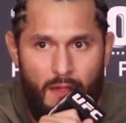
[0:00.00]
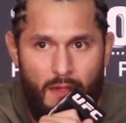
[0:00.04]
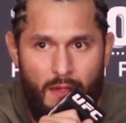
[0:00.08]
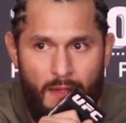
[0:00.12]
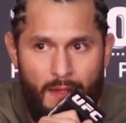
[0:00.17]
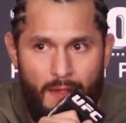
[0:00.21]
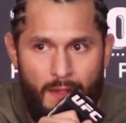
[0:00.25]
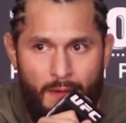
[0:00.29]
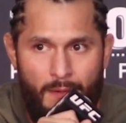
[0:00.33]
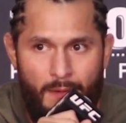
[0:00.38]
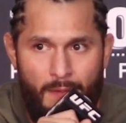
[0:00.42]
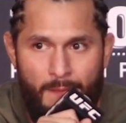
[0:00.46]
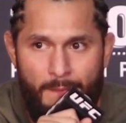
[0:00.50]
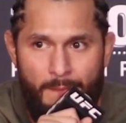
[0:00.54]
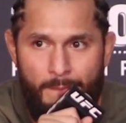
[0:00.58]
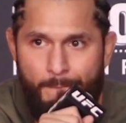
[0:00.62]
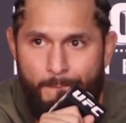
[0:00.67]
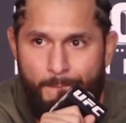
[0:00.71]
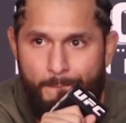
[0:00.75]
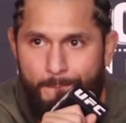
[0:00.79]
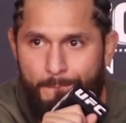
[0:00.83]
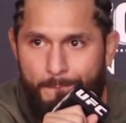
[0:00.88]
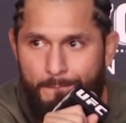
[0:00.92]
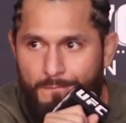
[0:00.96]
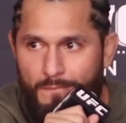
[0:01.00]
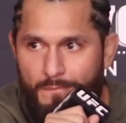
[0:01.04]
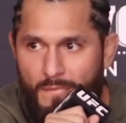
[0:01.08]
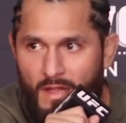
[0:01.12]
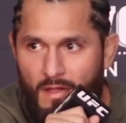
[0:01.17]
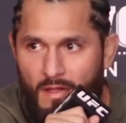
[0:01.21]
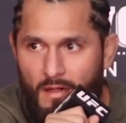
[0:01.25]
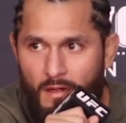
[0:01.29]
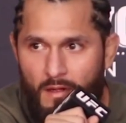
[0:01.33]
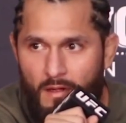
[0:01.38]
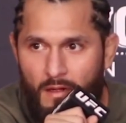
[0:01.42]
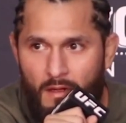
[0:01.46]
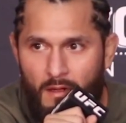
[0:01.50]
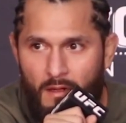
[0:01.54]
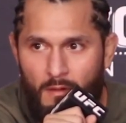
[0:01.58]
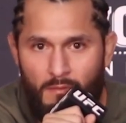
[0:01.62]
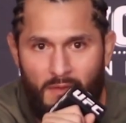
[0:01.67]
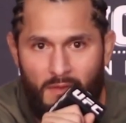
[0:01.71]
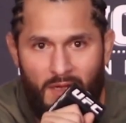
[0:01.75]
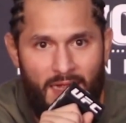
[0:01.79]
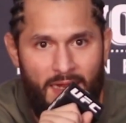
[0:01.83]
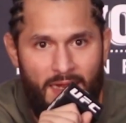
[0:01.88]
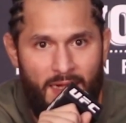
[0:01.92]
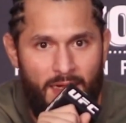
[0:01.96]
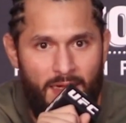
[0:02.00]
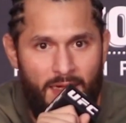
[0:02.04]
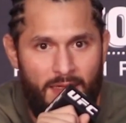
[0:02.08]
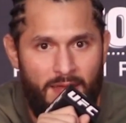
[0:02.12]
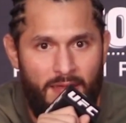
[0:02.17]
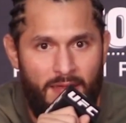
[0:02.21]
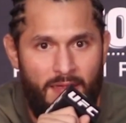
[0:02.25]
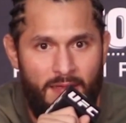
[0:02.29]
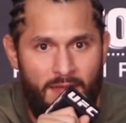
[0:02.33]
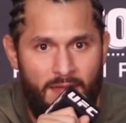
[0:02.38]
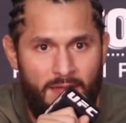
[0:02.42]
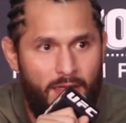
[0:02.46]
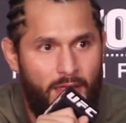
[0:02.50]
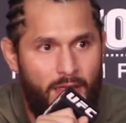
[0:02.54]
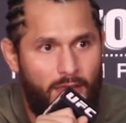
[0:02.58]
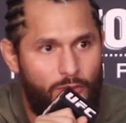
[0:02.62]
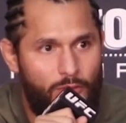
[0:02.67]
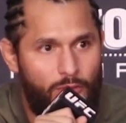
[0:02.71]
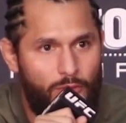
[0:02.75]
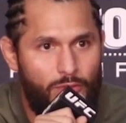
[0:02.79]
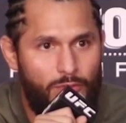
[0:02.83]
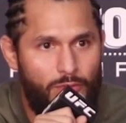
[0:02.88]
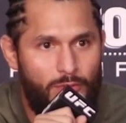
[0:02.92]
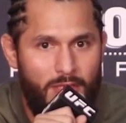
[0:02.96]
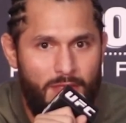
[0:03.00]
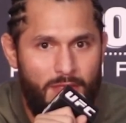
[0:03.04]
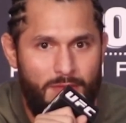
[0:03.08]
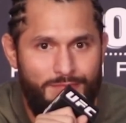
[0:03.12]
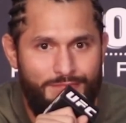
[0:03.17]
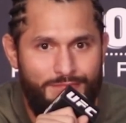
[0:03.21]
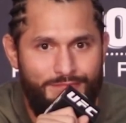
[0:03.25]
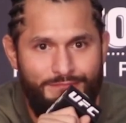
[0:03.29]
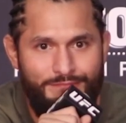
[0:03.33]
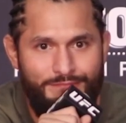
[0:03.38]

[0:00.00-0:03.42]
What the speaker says: And I'm glad I got to end that dude, man.